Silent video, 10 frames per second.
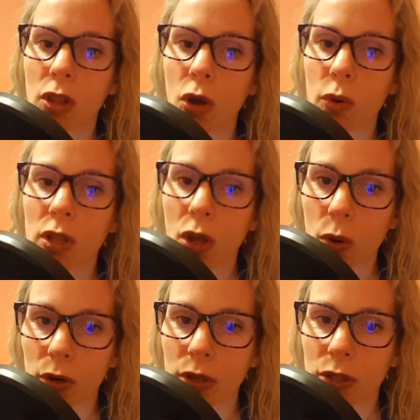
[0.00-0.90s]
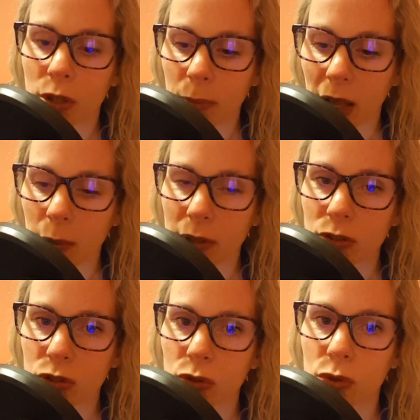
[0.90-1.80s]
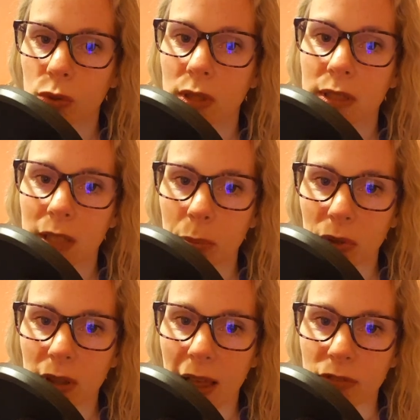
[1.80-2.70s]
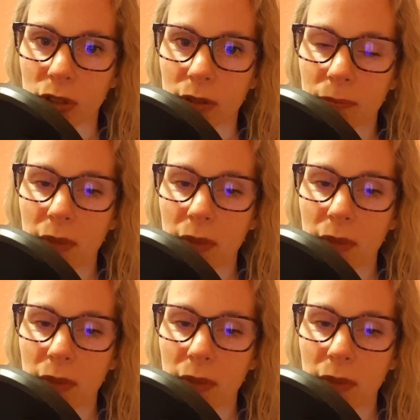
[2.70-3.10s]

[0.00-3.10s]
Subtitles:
lower, lower your baby to nipple level.